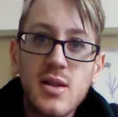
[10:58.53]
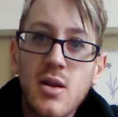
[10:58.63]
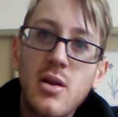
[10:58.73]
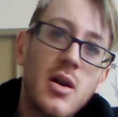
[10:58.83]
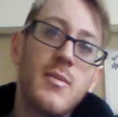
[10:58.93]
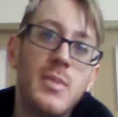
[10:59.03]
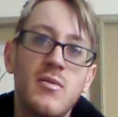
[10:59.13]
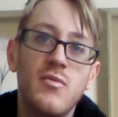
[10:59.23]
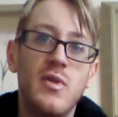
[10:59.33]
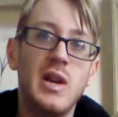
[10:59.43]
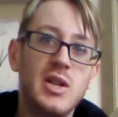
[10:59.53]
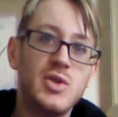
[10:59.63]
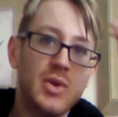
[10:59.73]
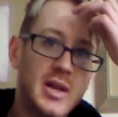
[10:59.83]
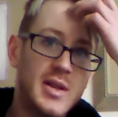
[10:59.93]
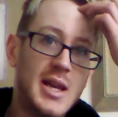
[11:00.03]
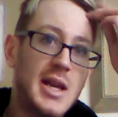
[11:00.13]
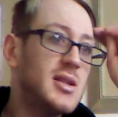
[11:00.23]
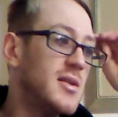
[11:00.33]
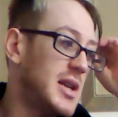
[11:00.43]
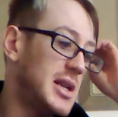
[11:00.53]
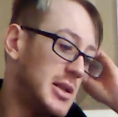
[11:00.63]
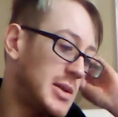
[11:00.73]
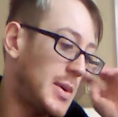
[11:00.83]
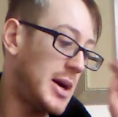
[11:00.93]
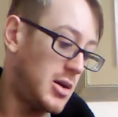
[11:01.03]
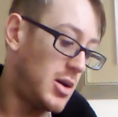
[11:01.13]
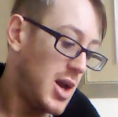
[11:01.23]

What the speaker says: So I've been really enjoying the taste of these as well.